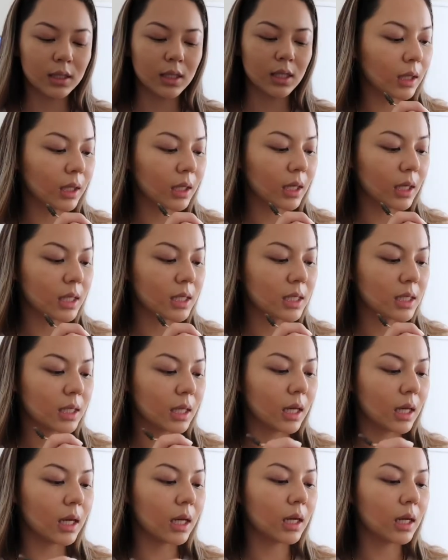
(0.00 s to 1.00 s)
Like I
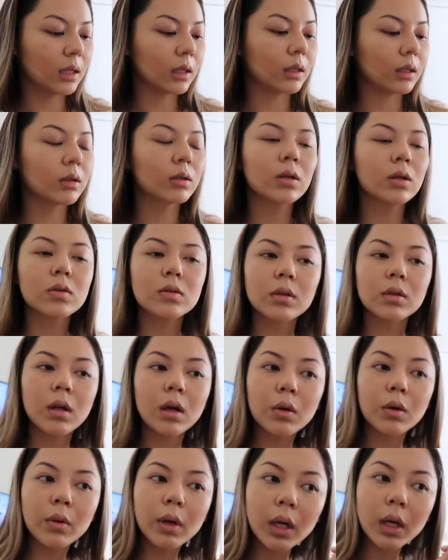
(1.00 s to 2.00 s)
said, a little goes a
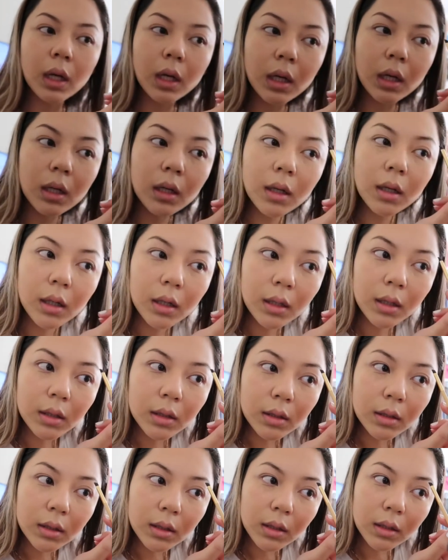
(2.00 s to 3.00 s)
long way.
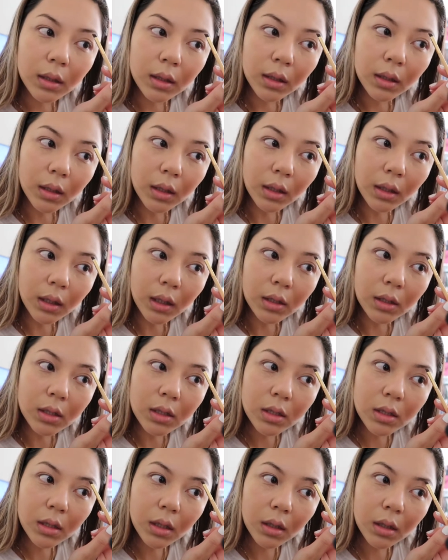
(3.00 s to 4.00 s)
And then I
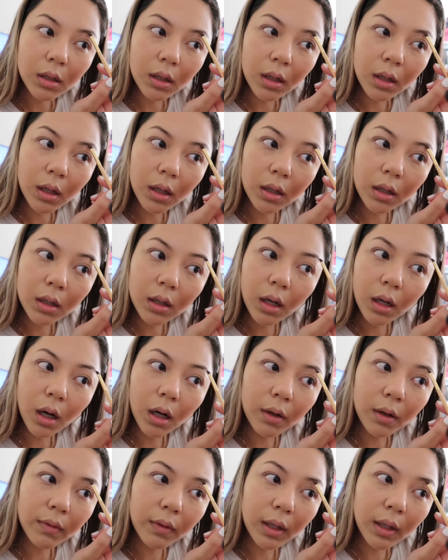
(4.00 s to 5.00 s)
just start
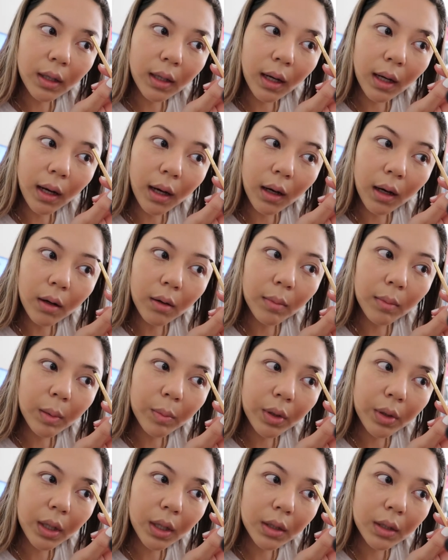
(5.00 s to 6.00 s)
carving out my
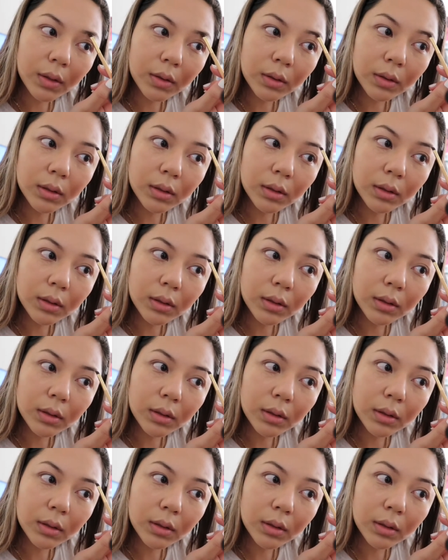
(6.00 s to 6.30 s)
brows.